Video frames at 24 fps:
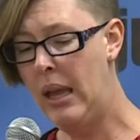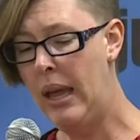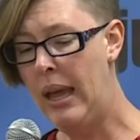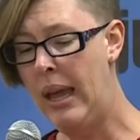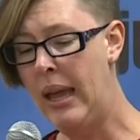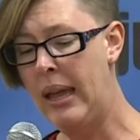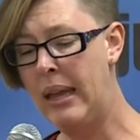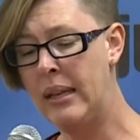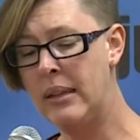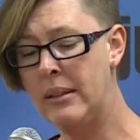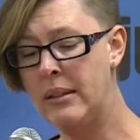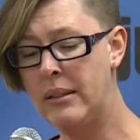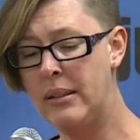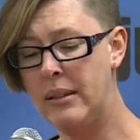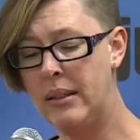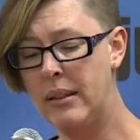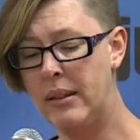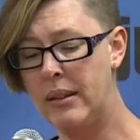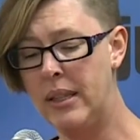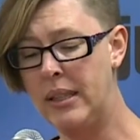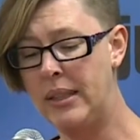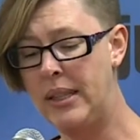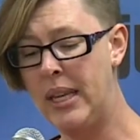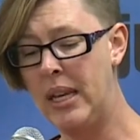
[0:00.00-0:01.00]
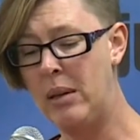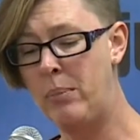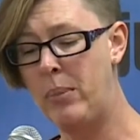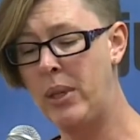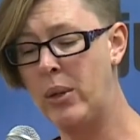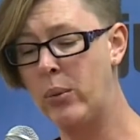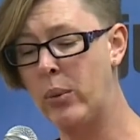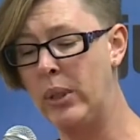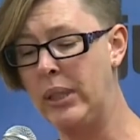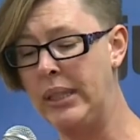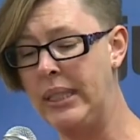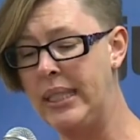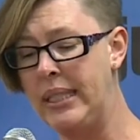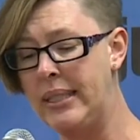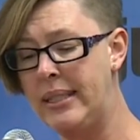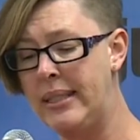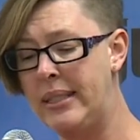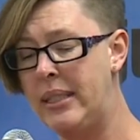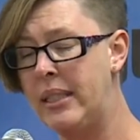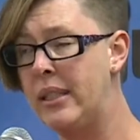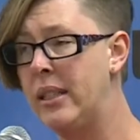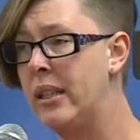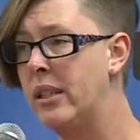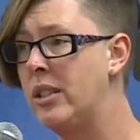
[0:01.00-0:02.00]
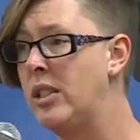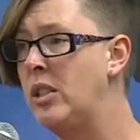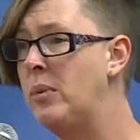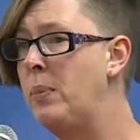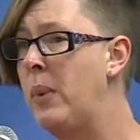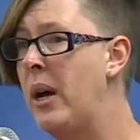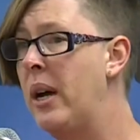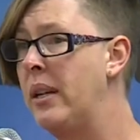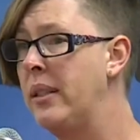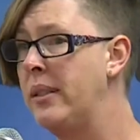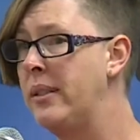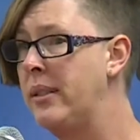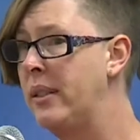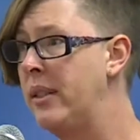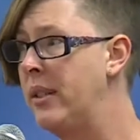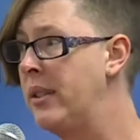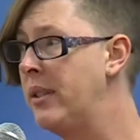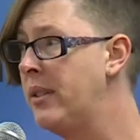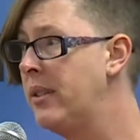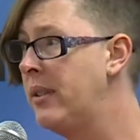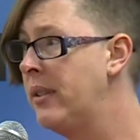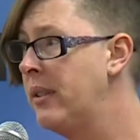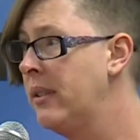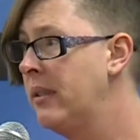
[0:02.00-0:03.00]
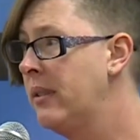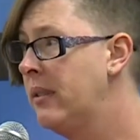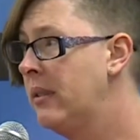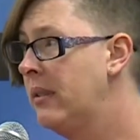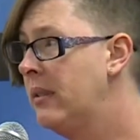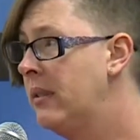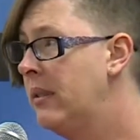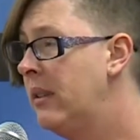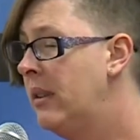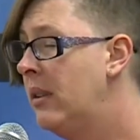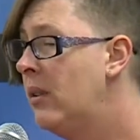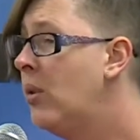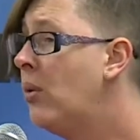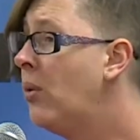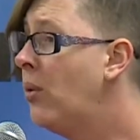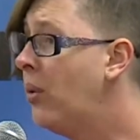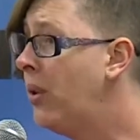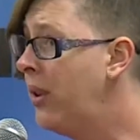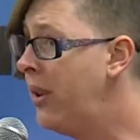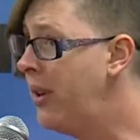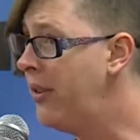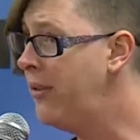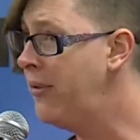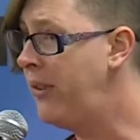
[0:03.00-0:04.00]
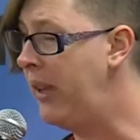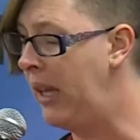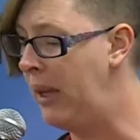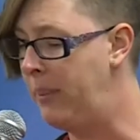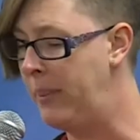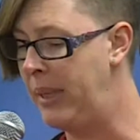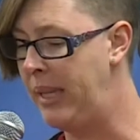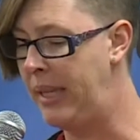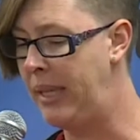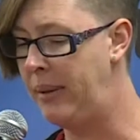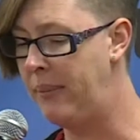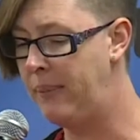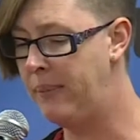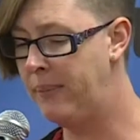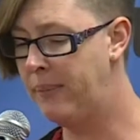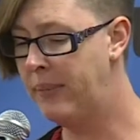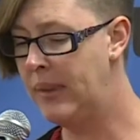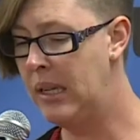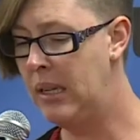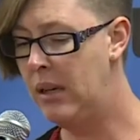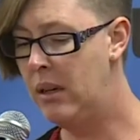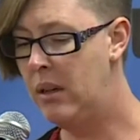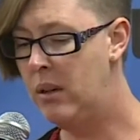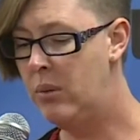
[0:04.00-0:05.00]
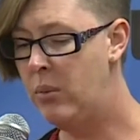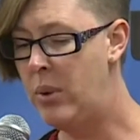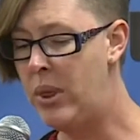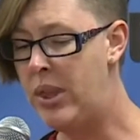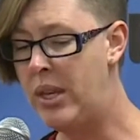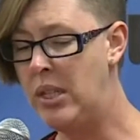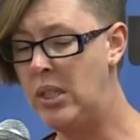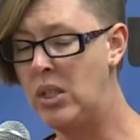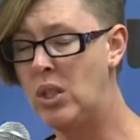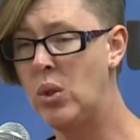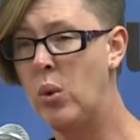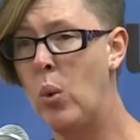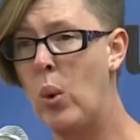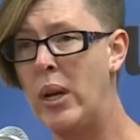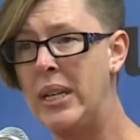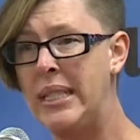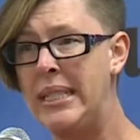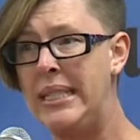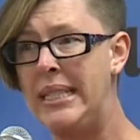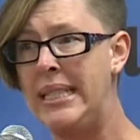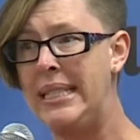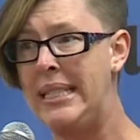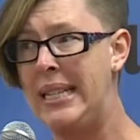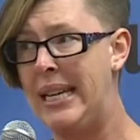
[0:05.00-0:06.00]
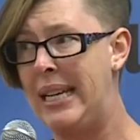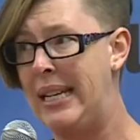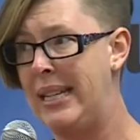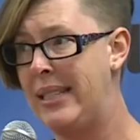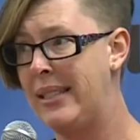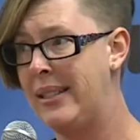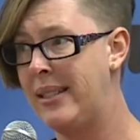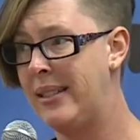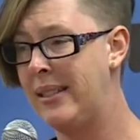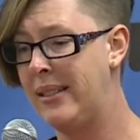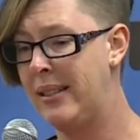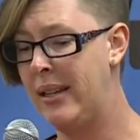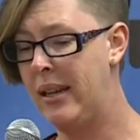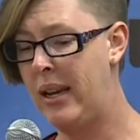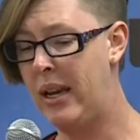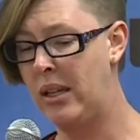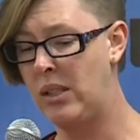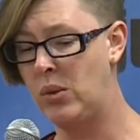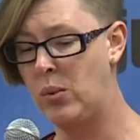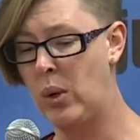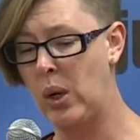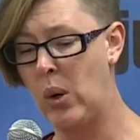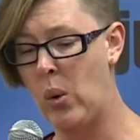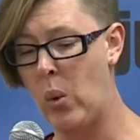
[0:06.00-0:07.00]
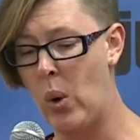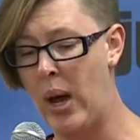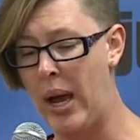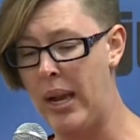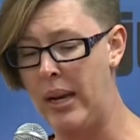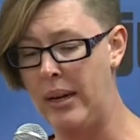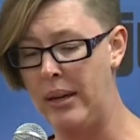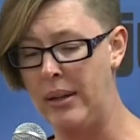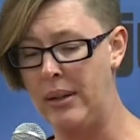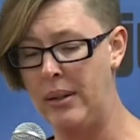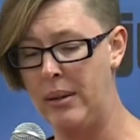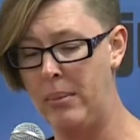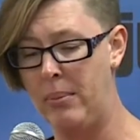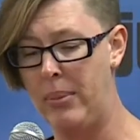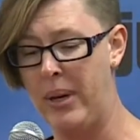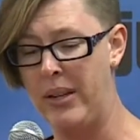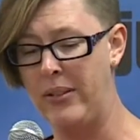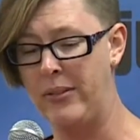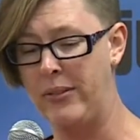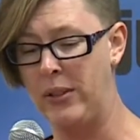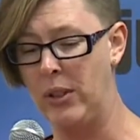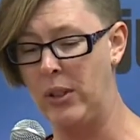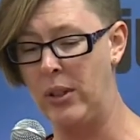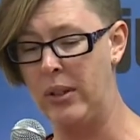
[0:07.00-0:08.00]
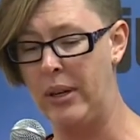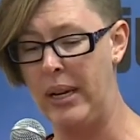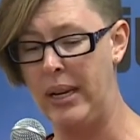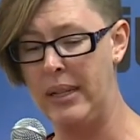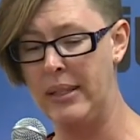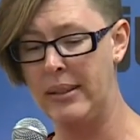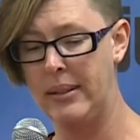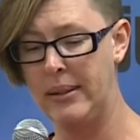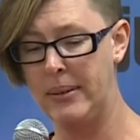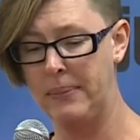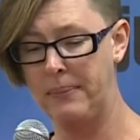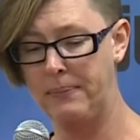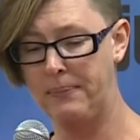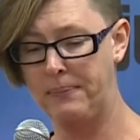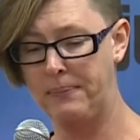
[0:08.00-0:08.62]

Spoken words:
And that they be released to their sponsors or their family within 20 days as required by Flores.